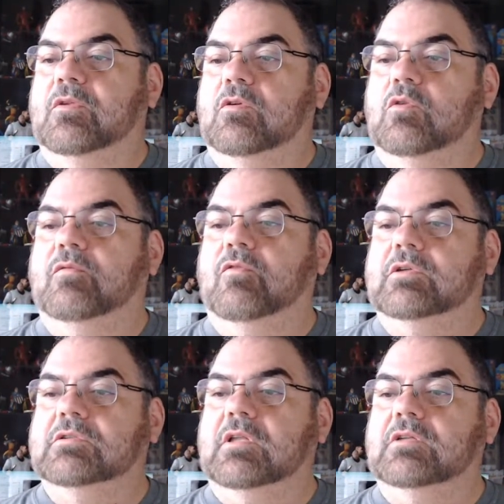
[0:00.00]
You
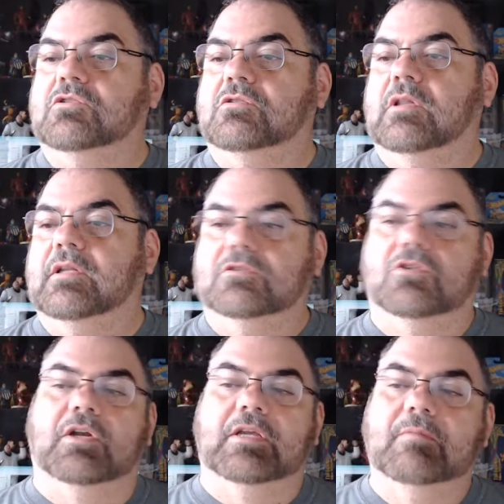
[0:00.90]
first list
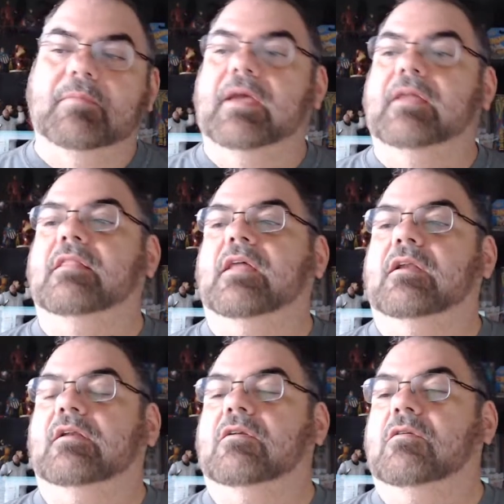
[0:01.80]
on eBay,
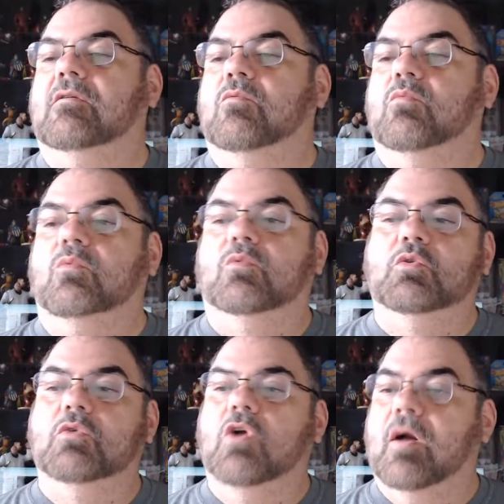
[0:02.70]
then
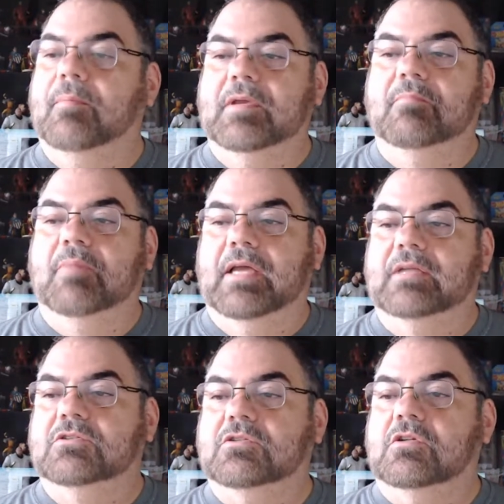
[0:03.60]
you copy and
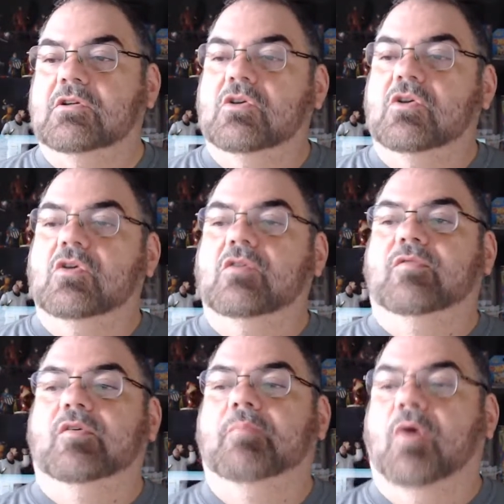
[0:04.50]
paste
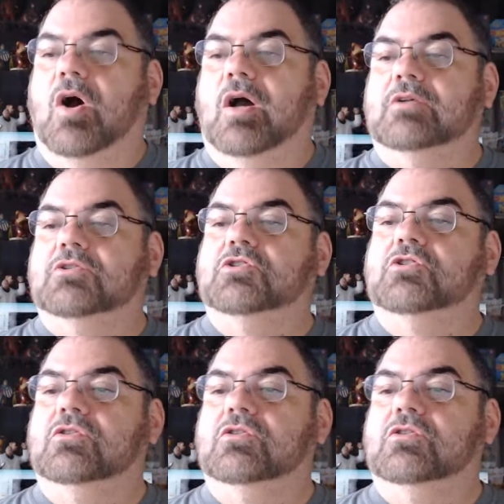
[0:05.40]
for Posh.